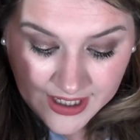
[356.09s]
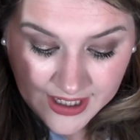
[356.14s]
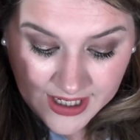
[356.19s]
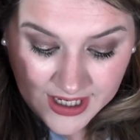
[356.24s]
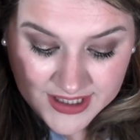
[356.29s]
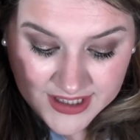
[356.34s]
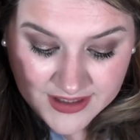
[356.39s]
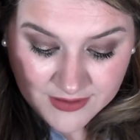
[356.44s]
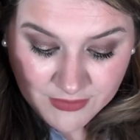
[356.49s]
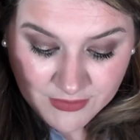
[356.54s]

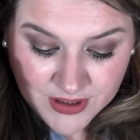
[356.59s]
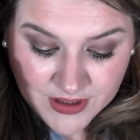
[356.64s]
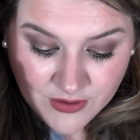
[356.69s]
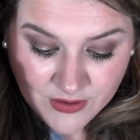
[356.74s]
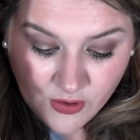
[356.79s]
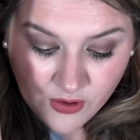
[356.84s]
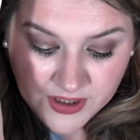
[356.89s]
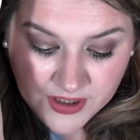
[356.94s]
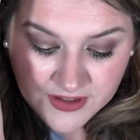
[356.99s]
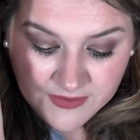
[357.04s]
It's a
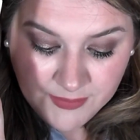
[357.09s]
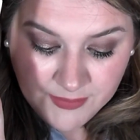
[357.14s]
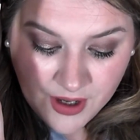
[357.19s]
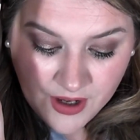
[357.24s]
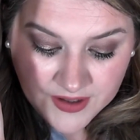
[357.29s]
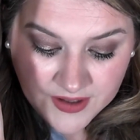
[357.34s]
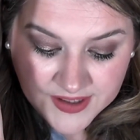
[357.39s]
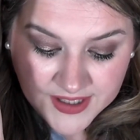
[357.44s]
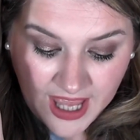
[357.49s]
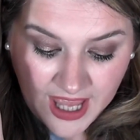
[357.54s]
restorative
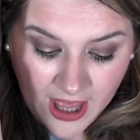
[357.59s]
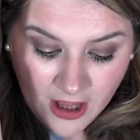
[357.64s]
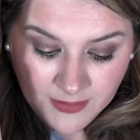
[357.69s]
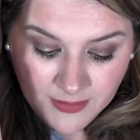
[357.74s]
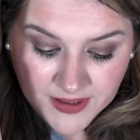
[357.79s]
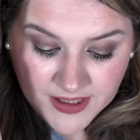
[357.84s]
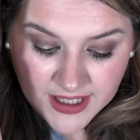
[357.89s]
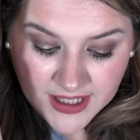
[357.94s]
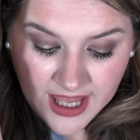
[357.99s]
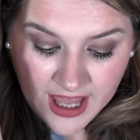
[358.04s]
mask,
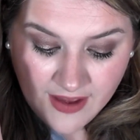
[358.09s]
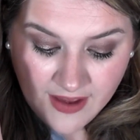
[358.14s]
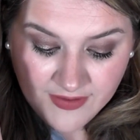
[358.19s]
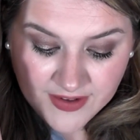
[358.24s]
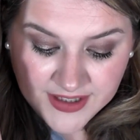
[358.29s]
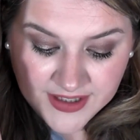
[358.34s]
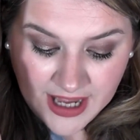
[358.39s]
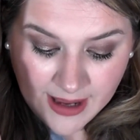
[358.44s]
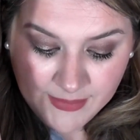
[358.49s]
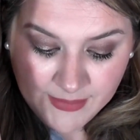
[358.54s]
helps to care for
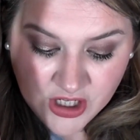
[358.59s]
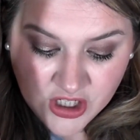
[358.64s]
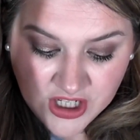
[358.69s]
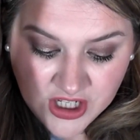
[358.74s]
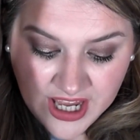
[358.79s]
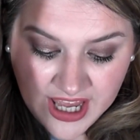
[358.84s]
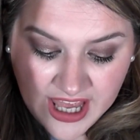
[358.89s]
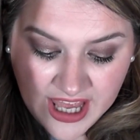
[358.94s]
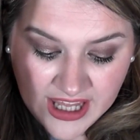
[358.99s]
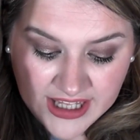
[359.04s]
damaged hair